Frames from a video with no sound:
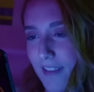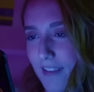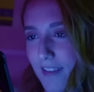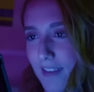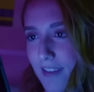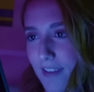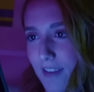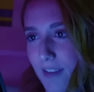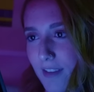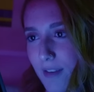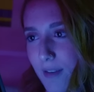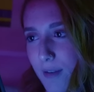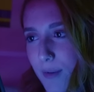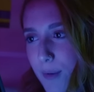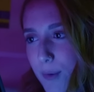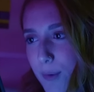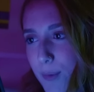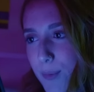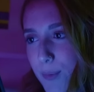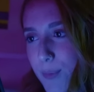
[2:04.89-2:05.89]
They're getting
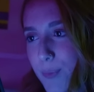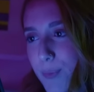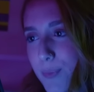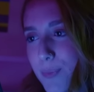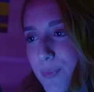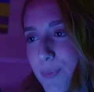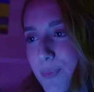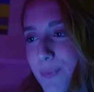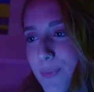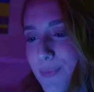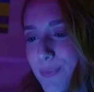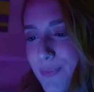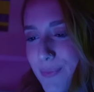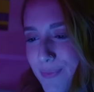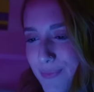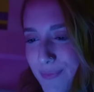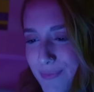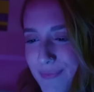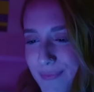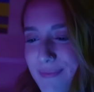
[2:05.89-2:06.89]
DMs with all these
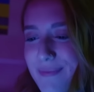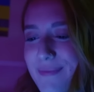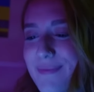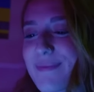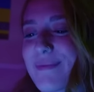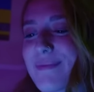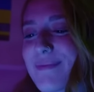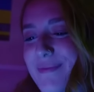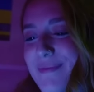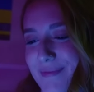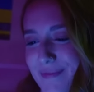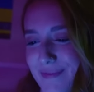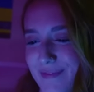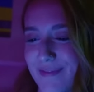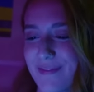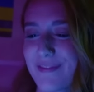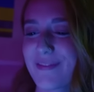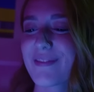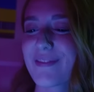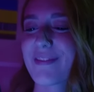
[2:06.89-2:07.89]
guys, and if you're not
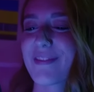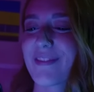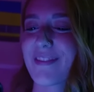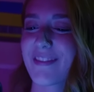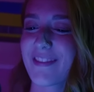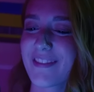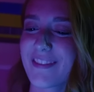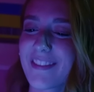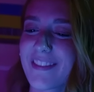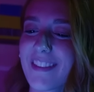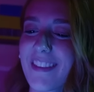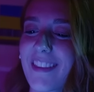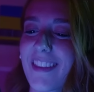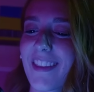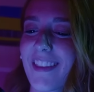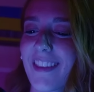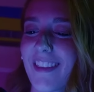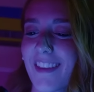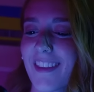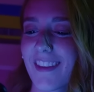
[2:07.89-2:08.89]
standing out, you're
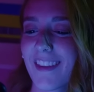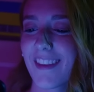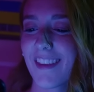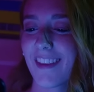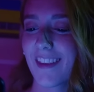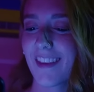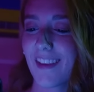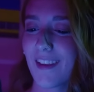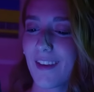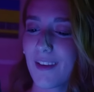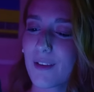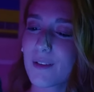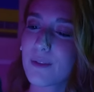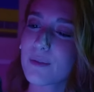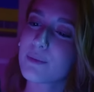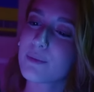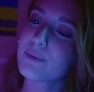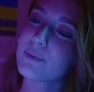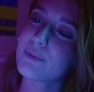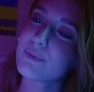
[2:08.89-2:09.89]
not going to be getting
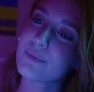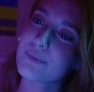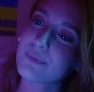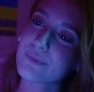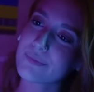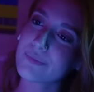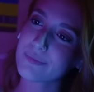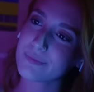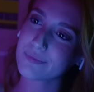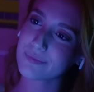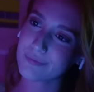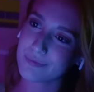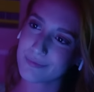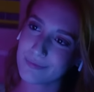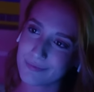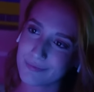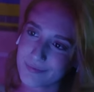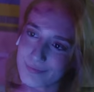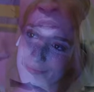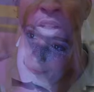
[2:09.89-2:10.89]
chosen by the
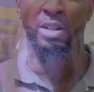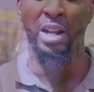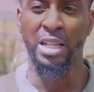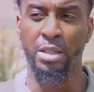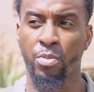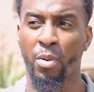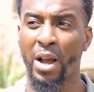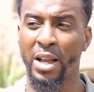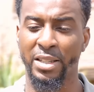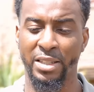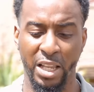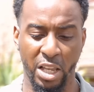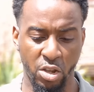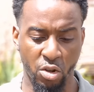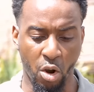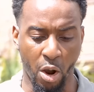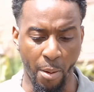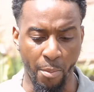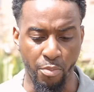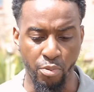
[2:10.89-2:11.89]
woman. That's why I say
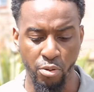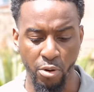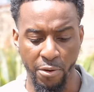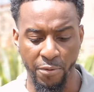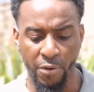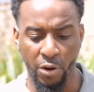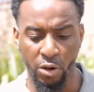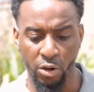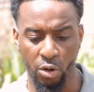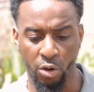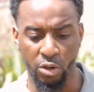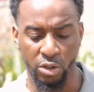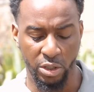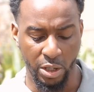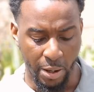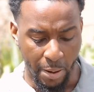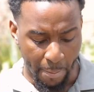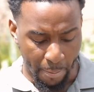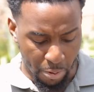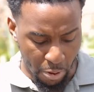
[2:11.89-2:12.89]
you got to improve your
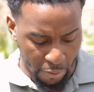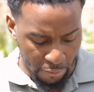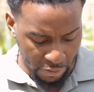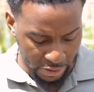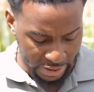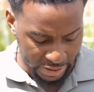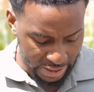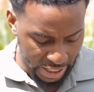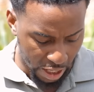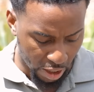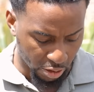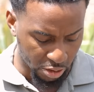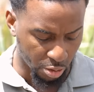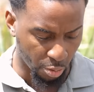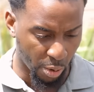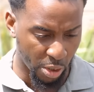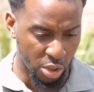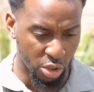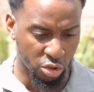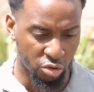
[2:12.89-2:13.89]
looks, improve your style,
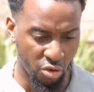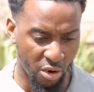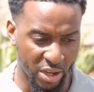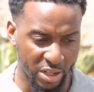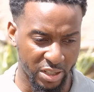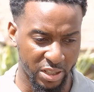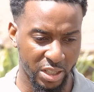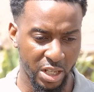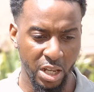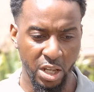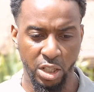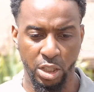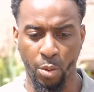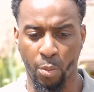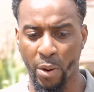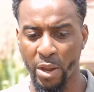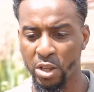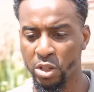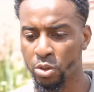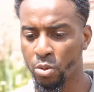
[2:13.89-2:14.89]
the way you dress,
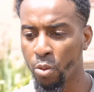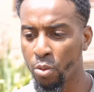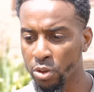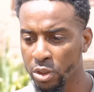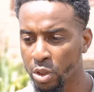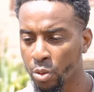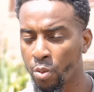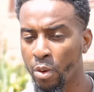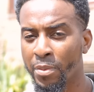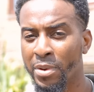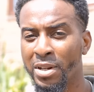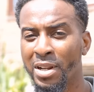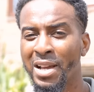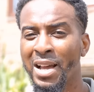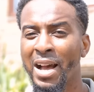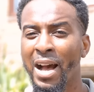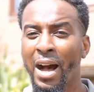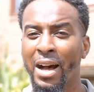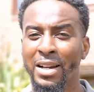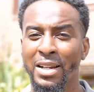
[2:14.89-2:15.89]
the way you talk to women,
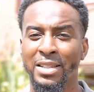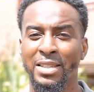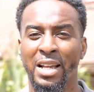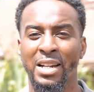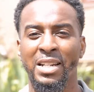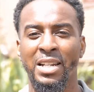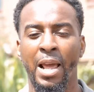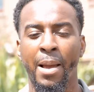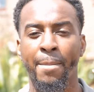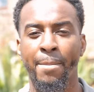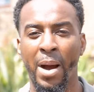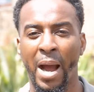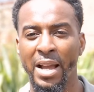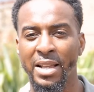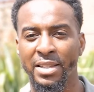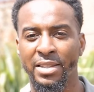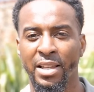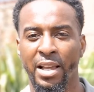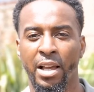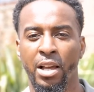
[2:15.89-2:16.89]
understanding their
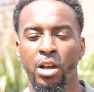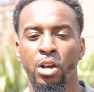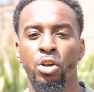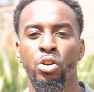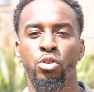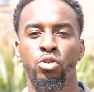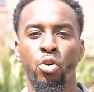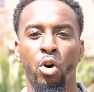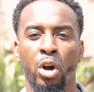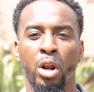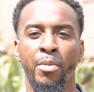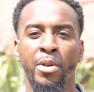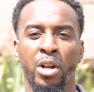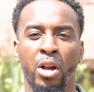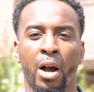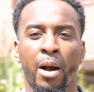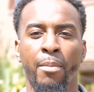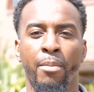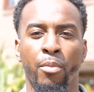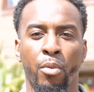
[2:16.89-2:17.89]
mindset. You're going to
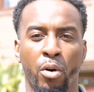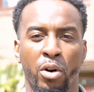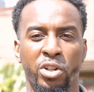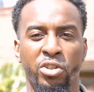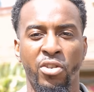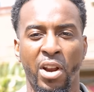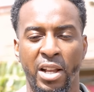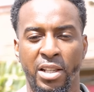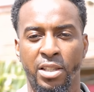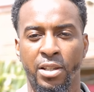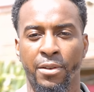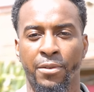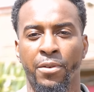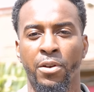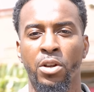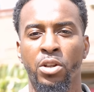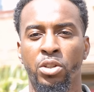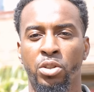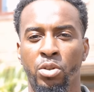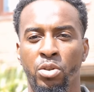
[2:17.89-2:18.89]
become more attractive
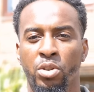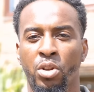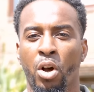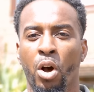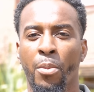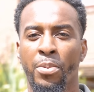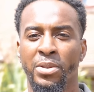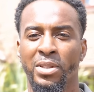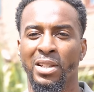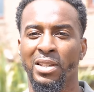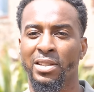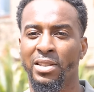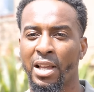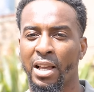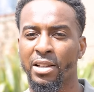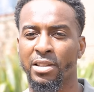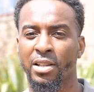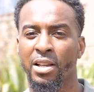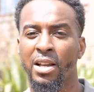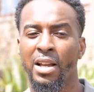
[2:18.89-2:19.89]
to the opposite
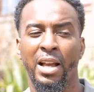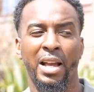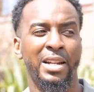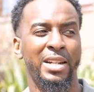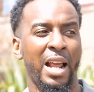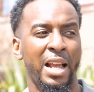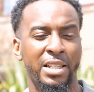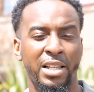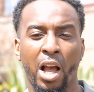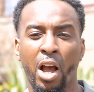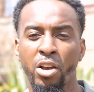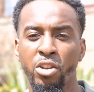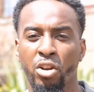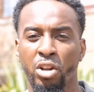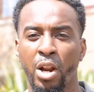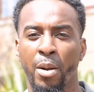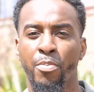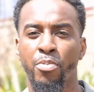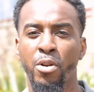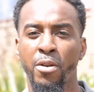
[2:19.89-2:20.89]
sex, and that's how you're
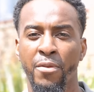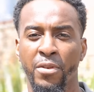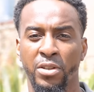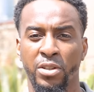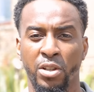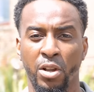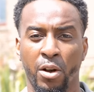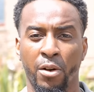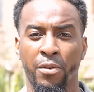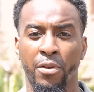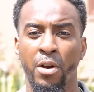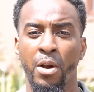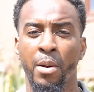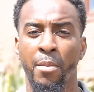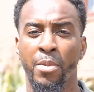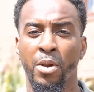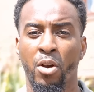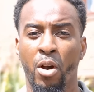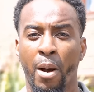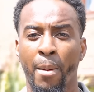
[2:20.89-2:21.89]
going to prove yourself,
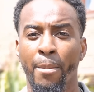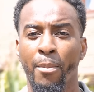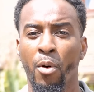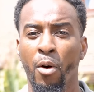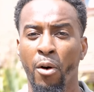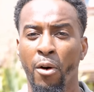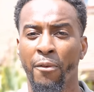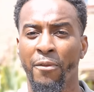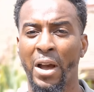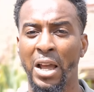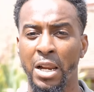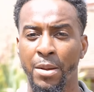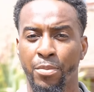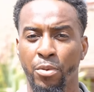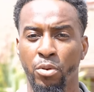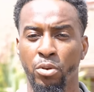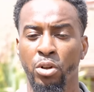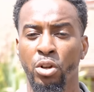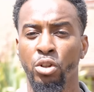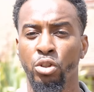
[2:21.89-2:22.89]
become more
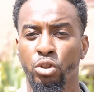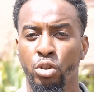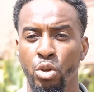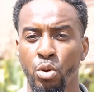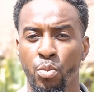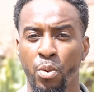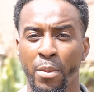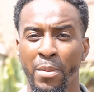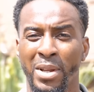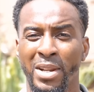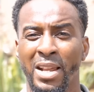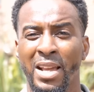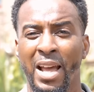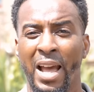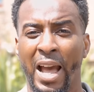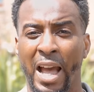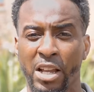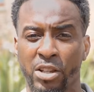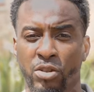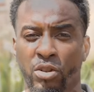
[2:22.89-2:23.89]
valuable to women
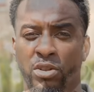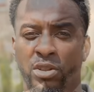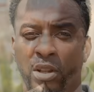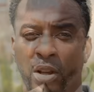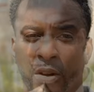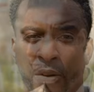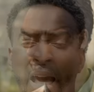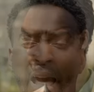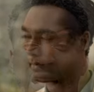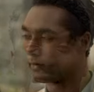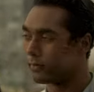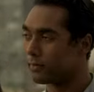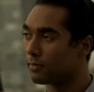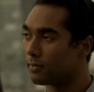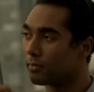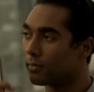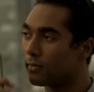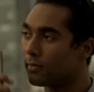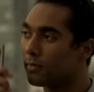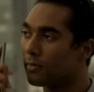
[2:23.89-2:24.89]
and yourself. As a
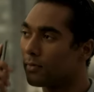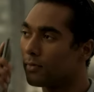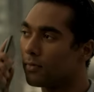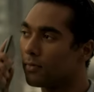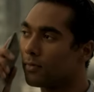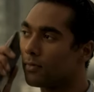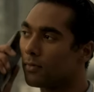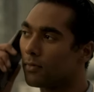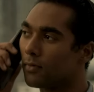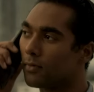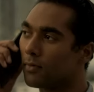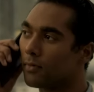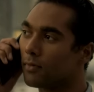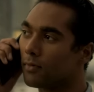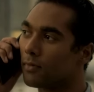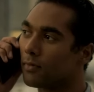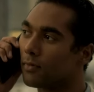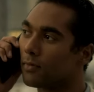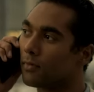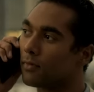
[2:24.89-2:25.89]
man, you
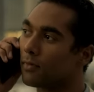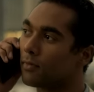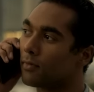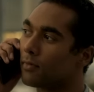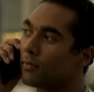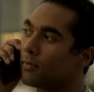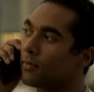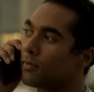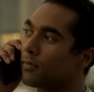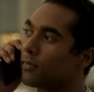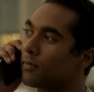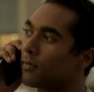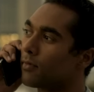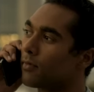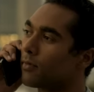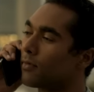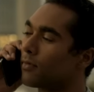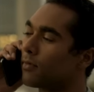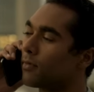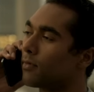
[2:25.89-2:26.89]
have to build a
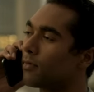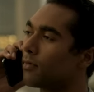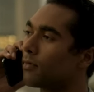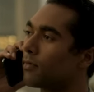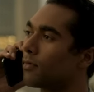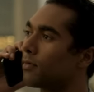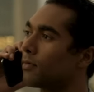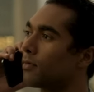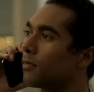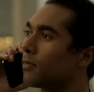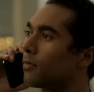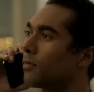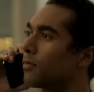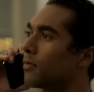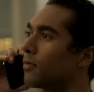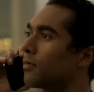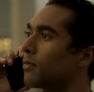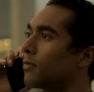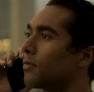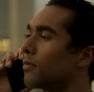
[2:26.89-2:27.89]
kingdom. Women
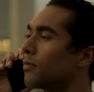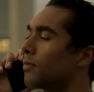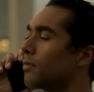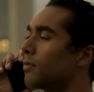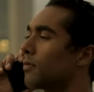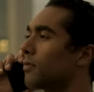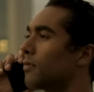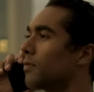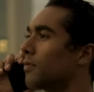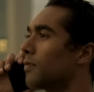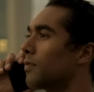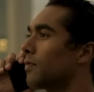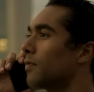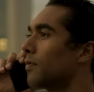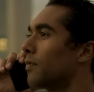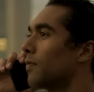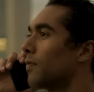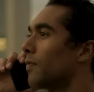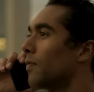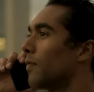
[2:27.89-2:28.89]
move in
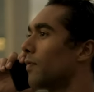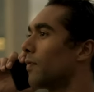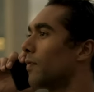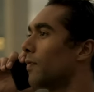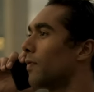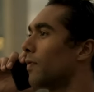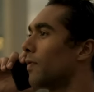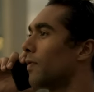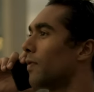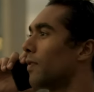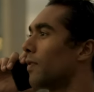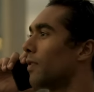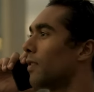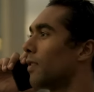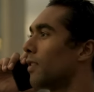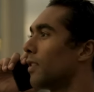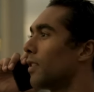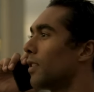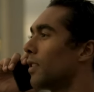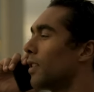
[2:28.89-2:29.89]
while we build our
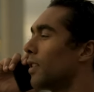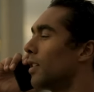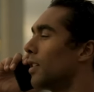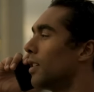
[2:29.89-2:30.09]
kingdom.